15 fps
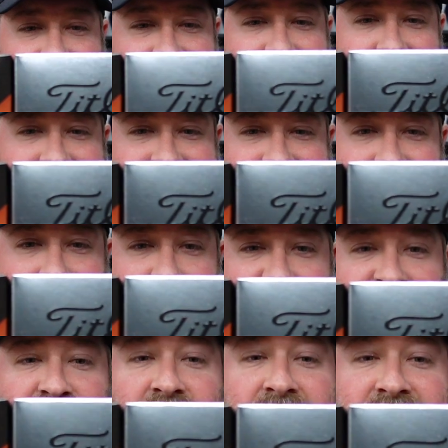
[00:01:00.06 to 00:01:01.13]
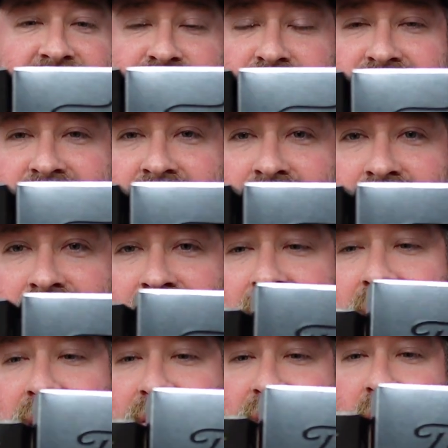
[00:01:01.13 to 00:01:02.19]
got some reflective material
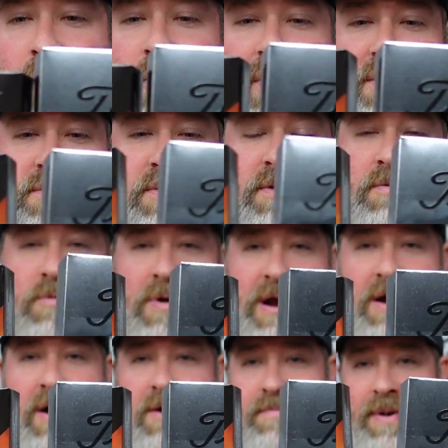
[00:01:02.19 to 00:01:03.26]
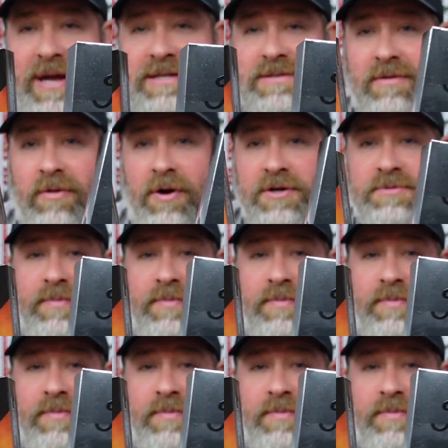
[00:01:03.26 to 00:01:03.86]
that works with radar-based launch